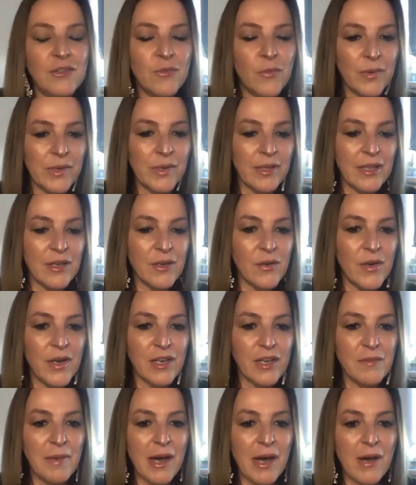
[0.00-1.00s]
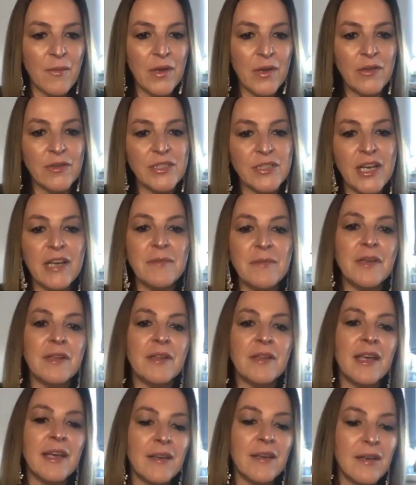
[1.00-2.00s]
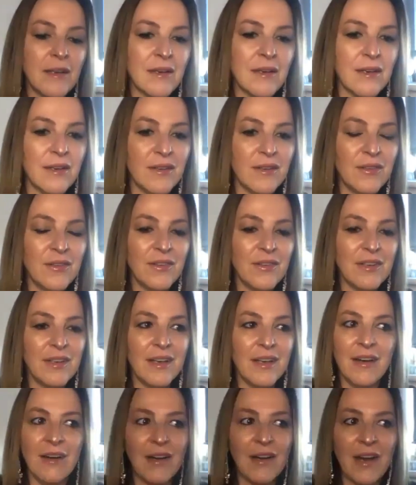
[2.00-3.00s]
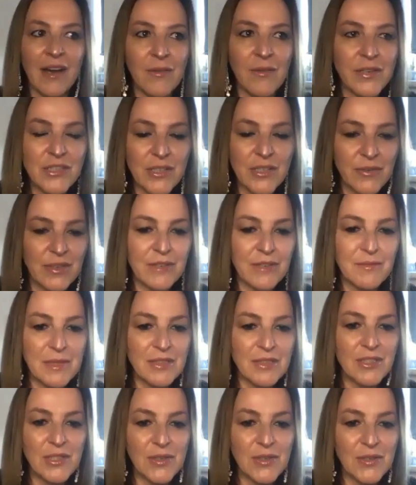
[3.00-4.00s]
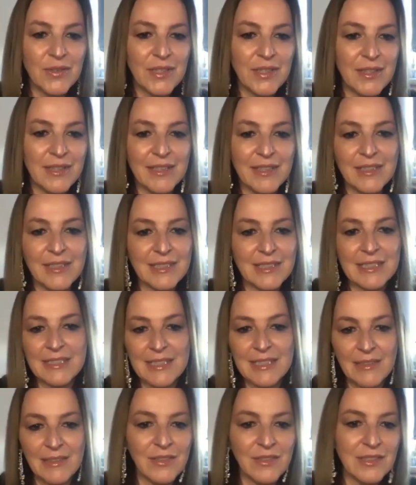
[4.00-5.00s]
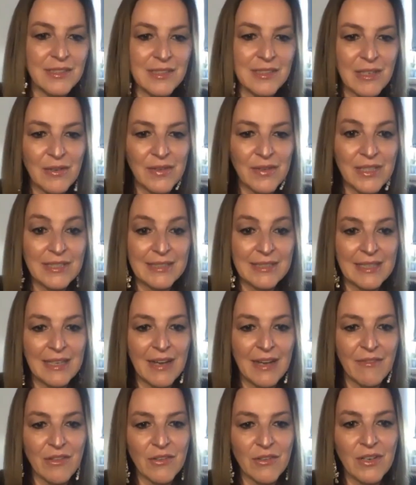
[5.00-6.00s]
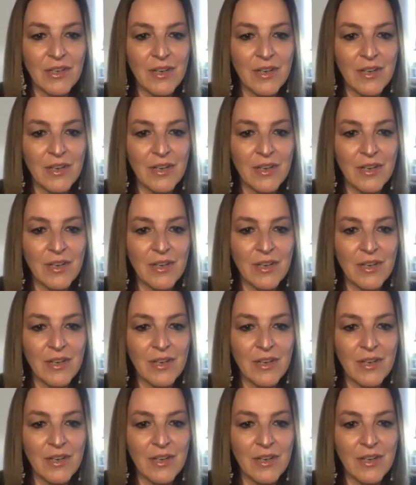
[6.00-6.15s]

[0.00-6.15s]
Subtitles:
really quick about what you were talking about? Like, oh, I wish I would have been doing this because it was so easy after all.